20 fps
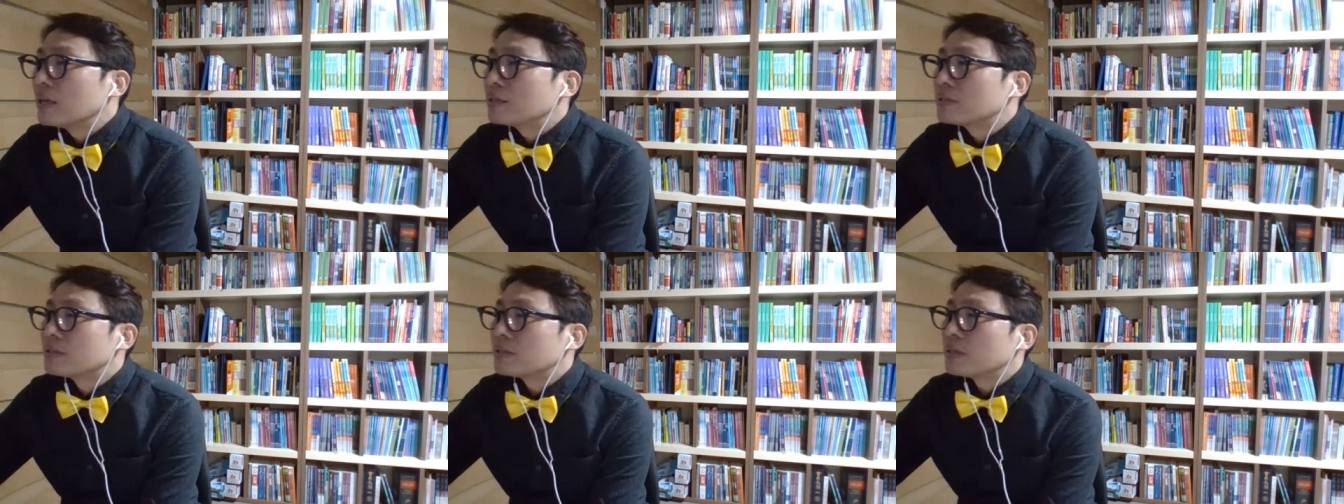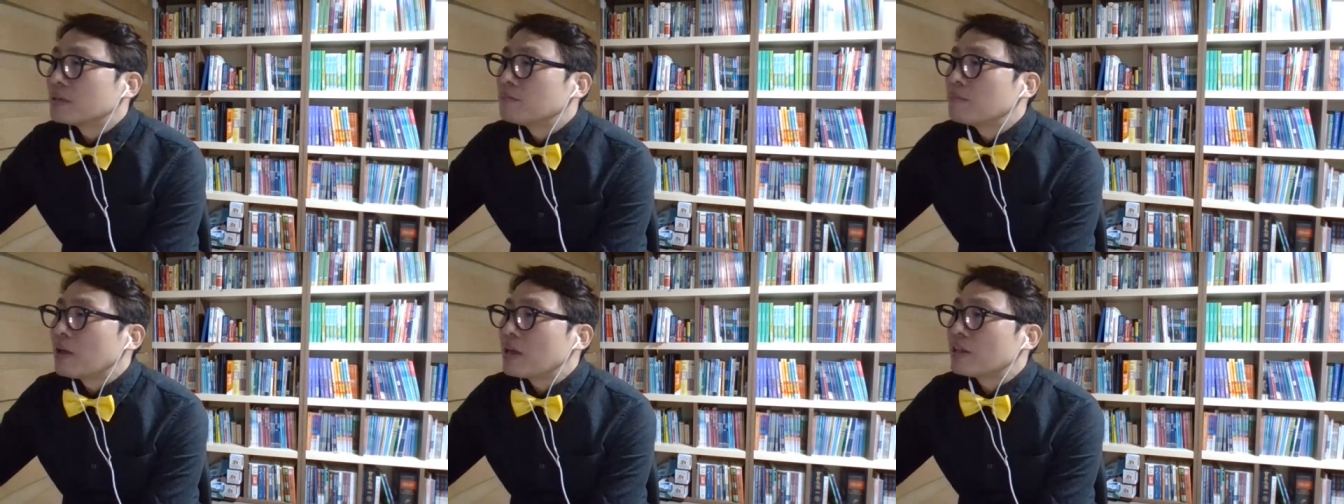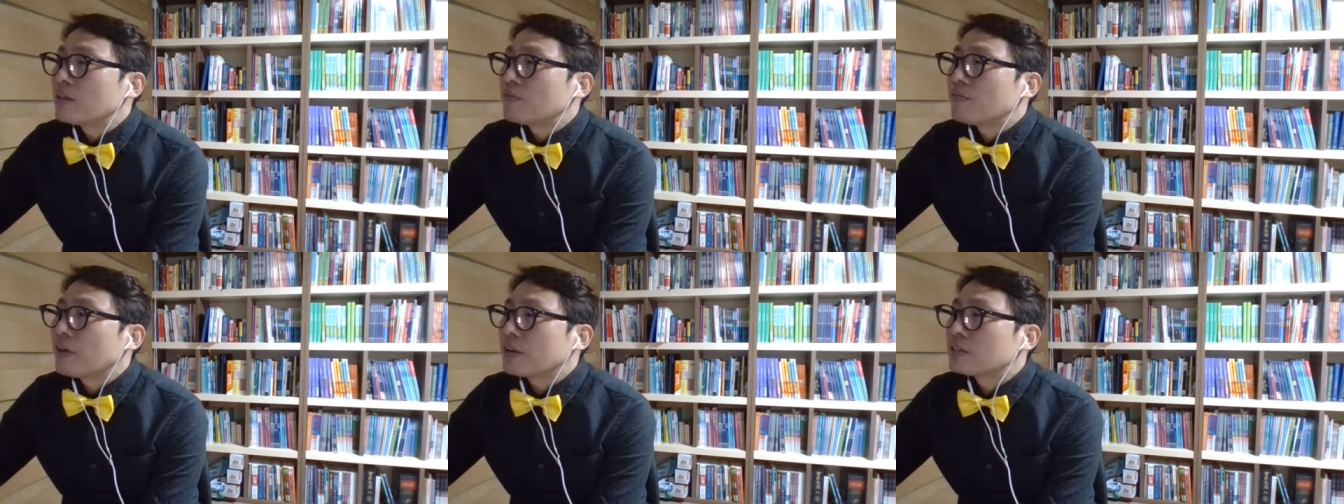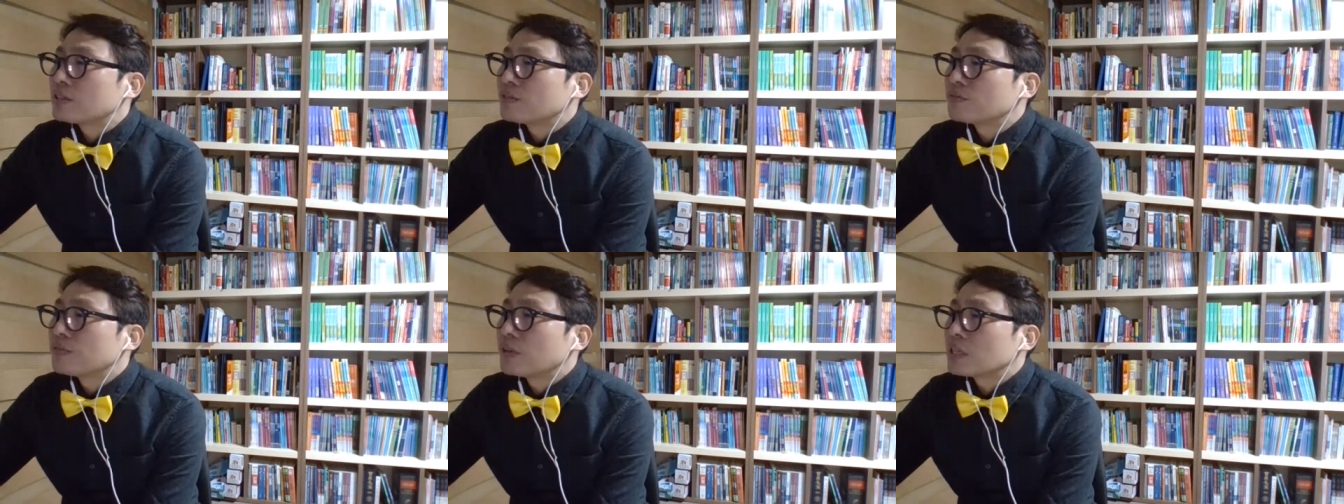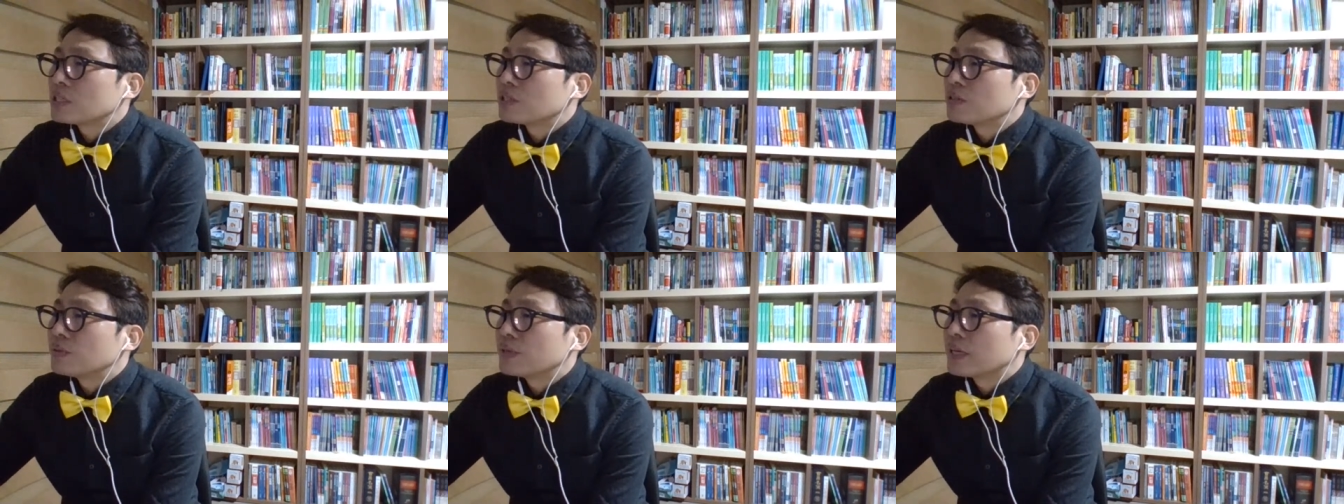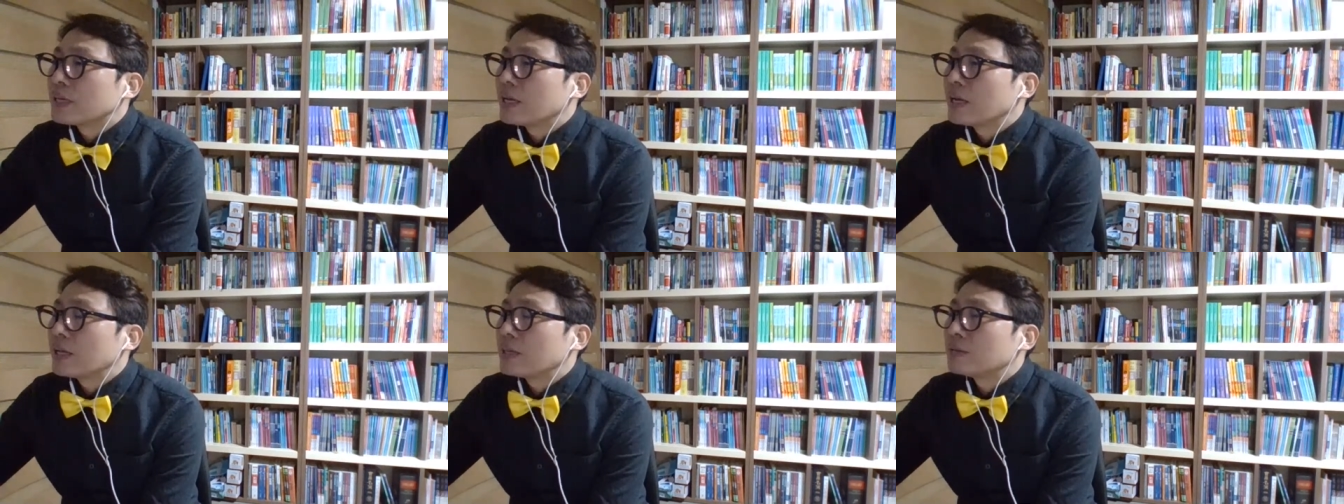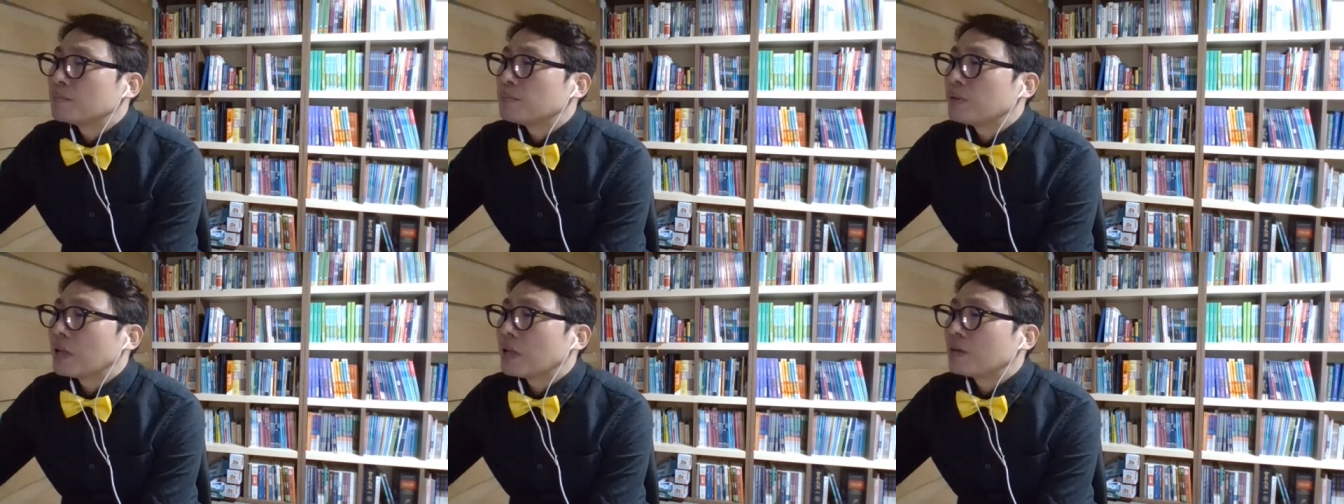sir, manufacturing factory can
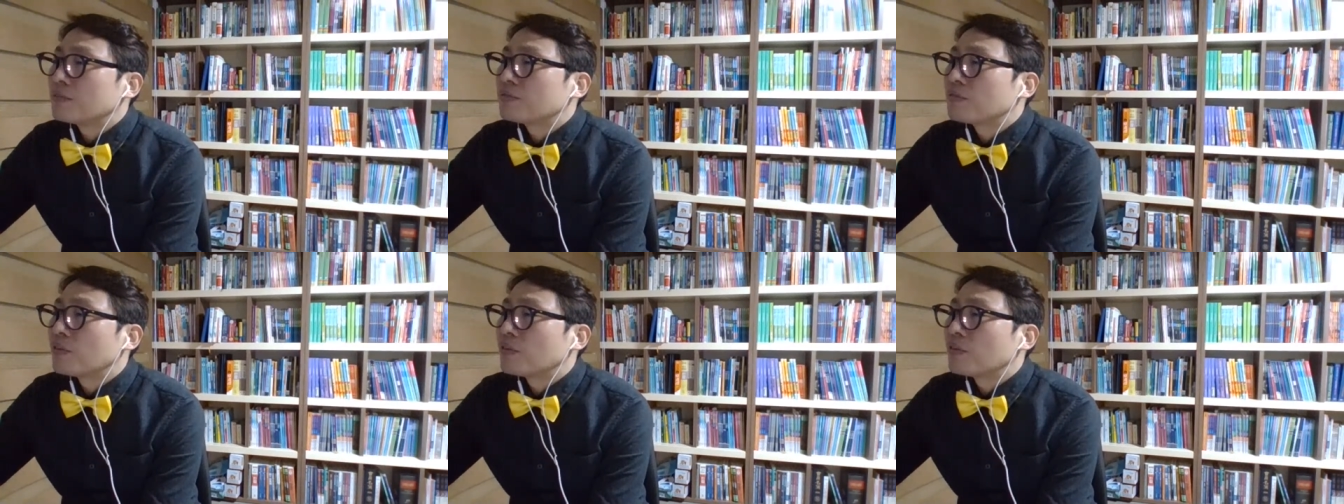apply